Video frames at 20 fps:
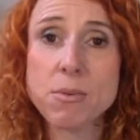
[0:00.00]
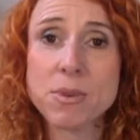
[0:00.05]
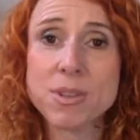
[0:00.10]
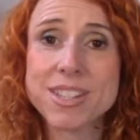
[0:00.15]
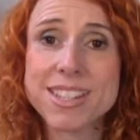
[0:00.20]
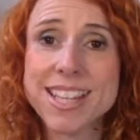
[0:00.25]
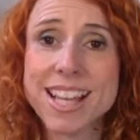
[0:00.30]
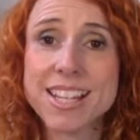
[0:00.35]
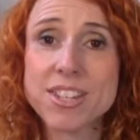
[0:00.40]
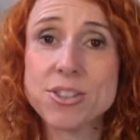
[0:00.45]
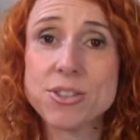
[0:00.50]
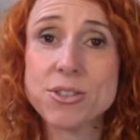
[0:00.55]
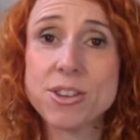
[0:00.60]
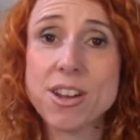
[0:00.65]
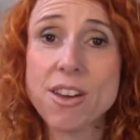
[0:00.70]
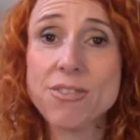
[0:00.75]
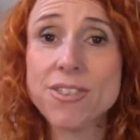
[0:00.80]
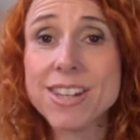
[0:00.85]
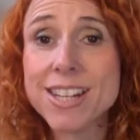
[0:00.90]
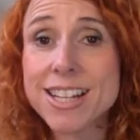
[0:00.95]
will send you
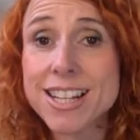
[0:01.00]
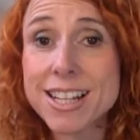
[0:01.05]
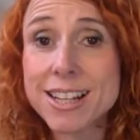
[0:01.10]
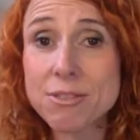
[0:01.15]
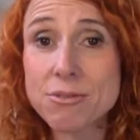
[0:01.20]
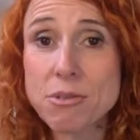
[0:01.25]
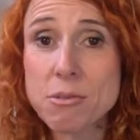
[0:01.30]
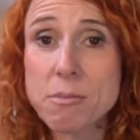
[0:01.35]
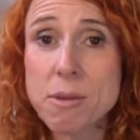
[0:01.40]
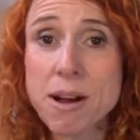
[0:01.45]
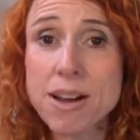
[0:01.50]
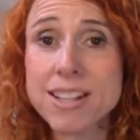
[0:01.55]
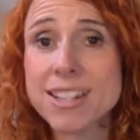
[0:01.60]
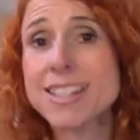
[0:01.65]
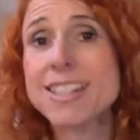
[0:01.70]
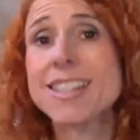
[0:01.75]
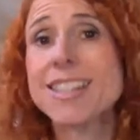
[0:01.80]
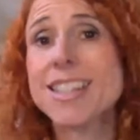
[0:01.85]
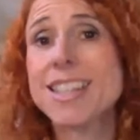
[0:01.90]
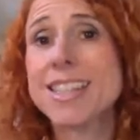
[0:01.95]
lovely little
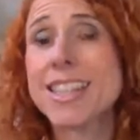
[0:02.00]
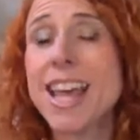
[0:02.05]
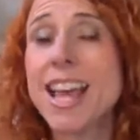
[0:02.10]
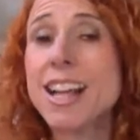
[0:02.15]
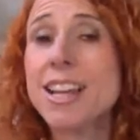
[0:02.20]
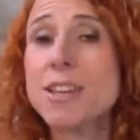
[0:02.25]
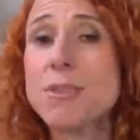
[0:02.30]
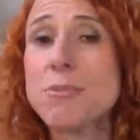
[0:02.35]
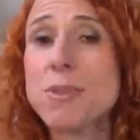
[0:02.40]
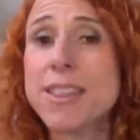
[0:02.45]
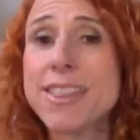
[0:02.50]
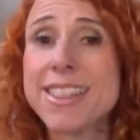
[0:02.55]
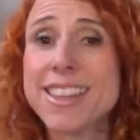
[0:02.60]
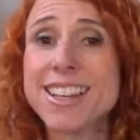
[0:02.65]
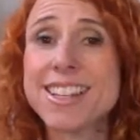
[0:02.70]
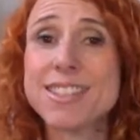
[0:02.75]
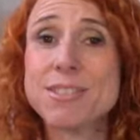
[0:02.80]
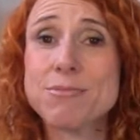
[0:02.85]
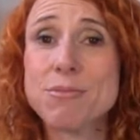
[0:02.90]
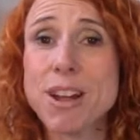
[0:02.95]
reminders that tell you when
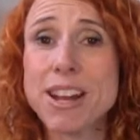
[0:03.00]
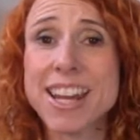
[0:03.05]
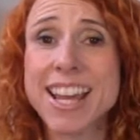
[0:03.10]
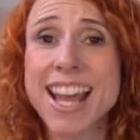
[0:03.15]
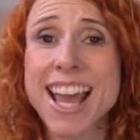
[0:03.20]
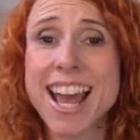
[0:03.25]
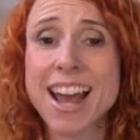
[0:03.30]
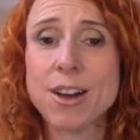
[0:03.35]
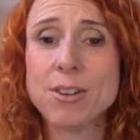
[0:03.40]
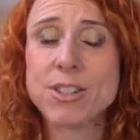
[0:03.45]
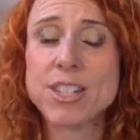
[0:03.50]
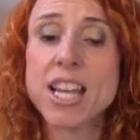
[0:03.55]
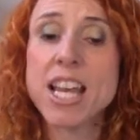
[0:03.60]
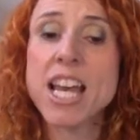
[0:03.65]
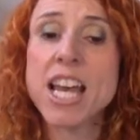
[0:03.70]
things are running out.